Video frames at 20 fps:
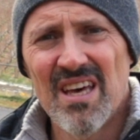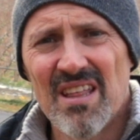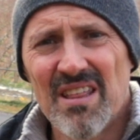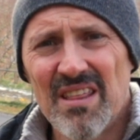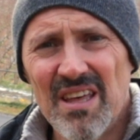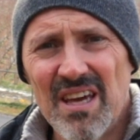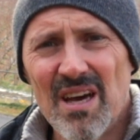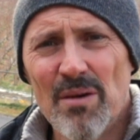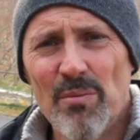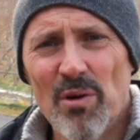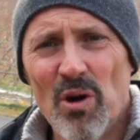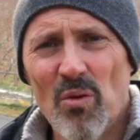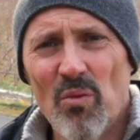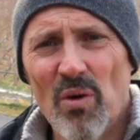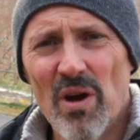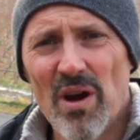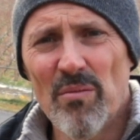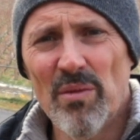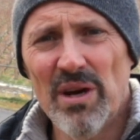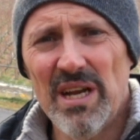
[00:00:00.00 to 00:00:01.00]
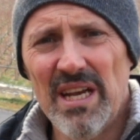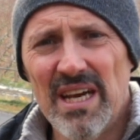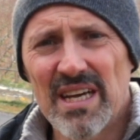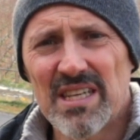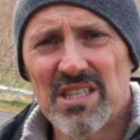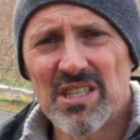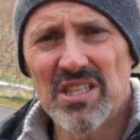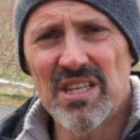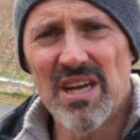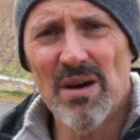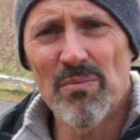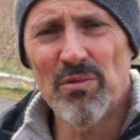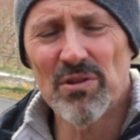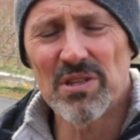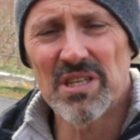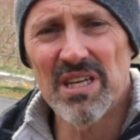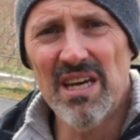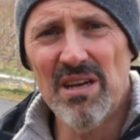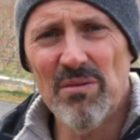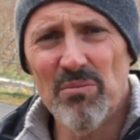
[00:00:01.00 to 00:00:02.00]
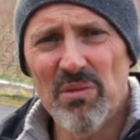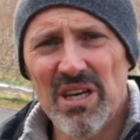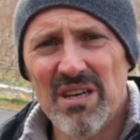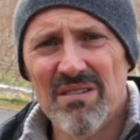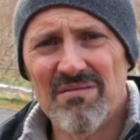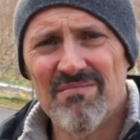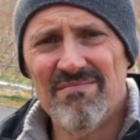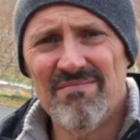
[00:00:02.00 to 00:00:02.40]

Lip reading: think about where my next step will take me.